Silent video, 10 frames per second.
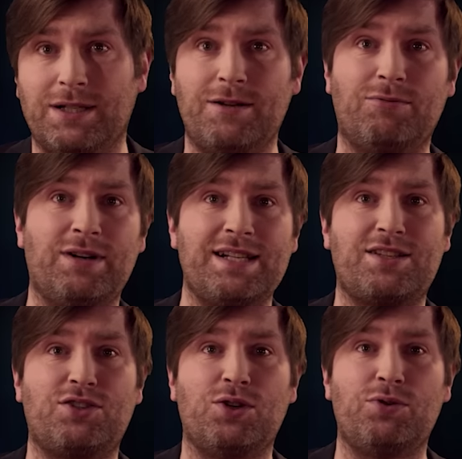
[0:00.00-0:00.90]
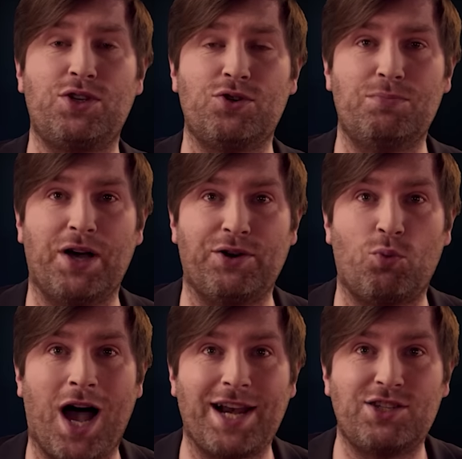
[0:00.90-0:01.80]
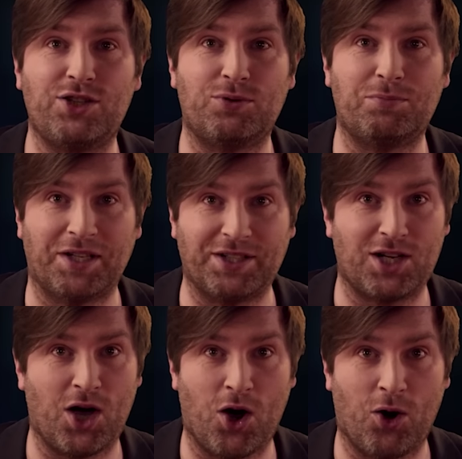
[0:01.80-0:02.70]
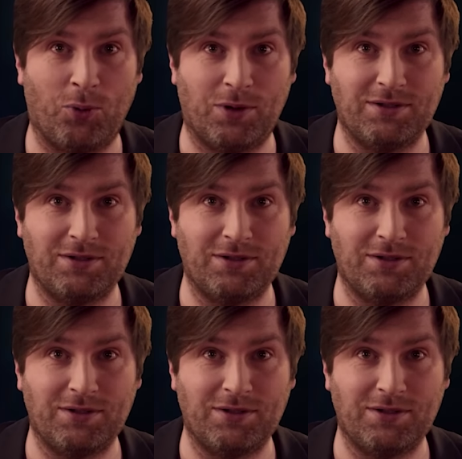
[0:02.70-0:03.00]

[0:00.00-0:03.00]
Risk to human, one human, low.